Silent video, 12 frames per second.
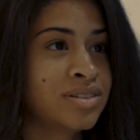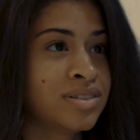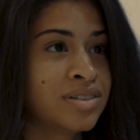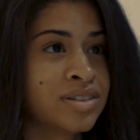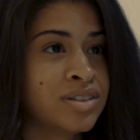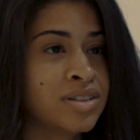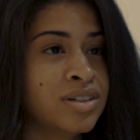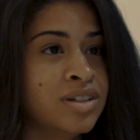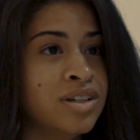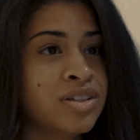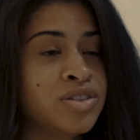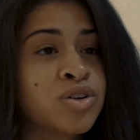Come oh,
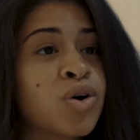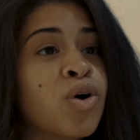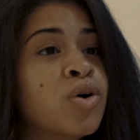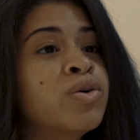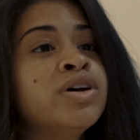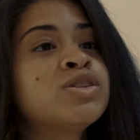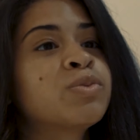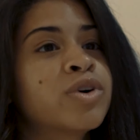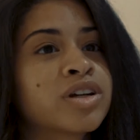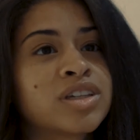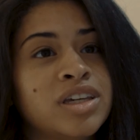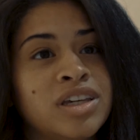on, like, You're always
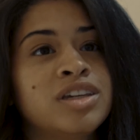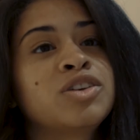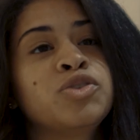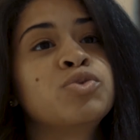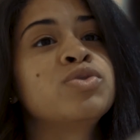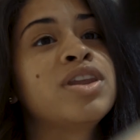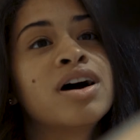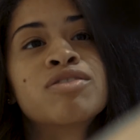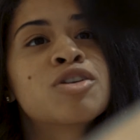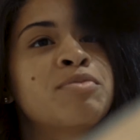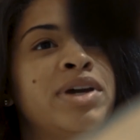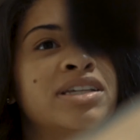working. You
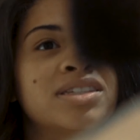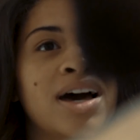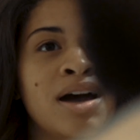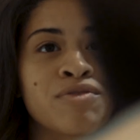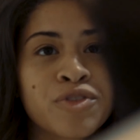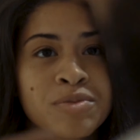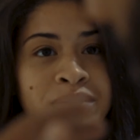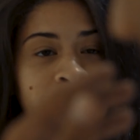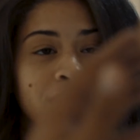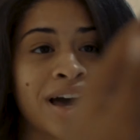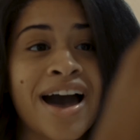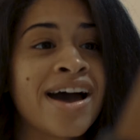never make time for
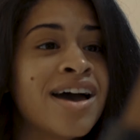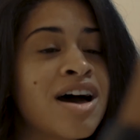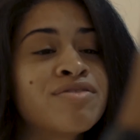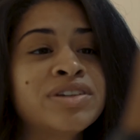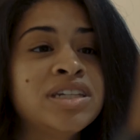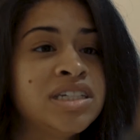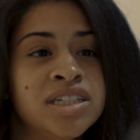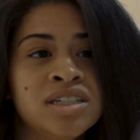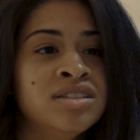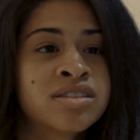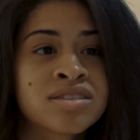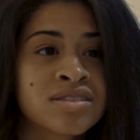me. I have
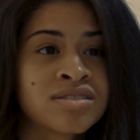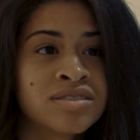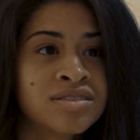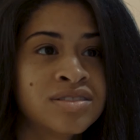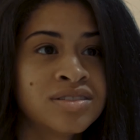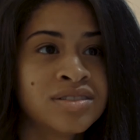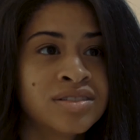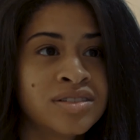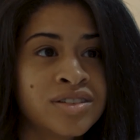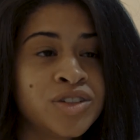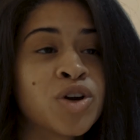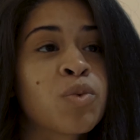needs.
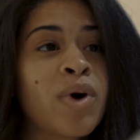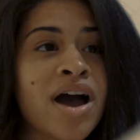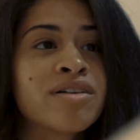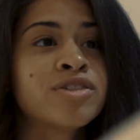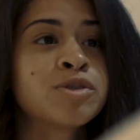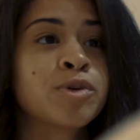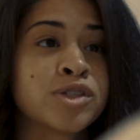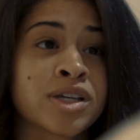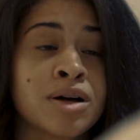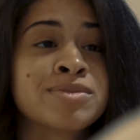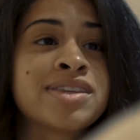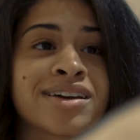Your wife is supposed
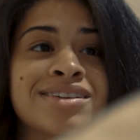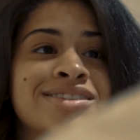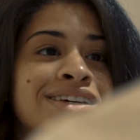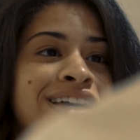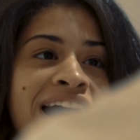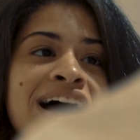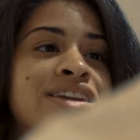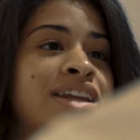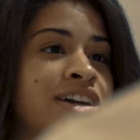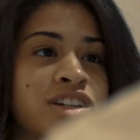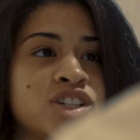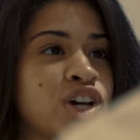to come second to God,
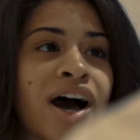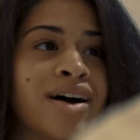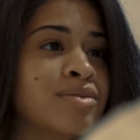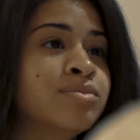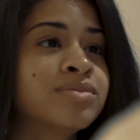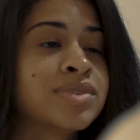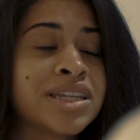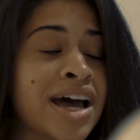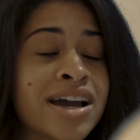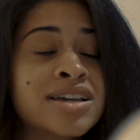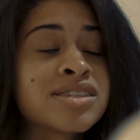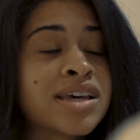not your job.
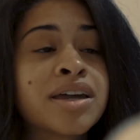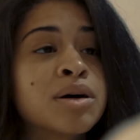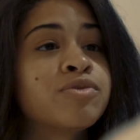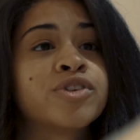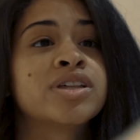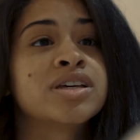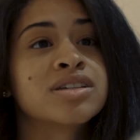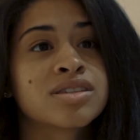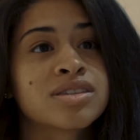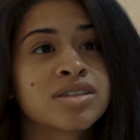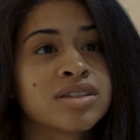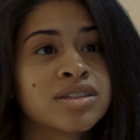And I didn't sign All up for right,
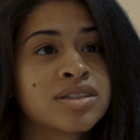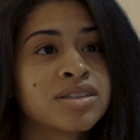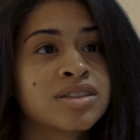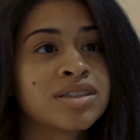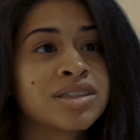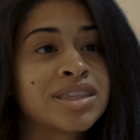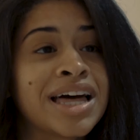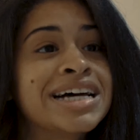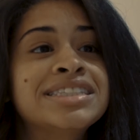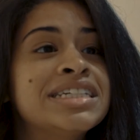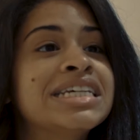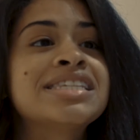this. But you know that I'm trying.
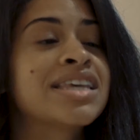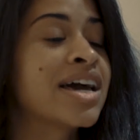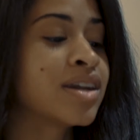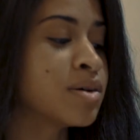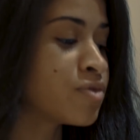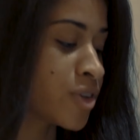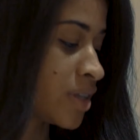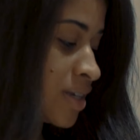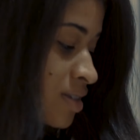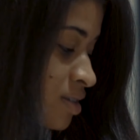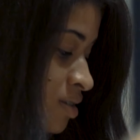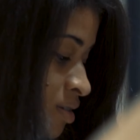I didn't sign up for
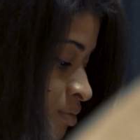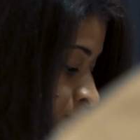this.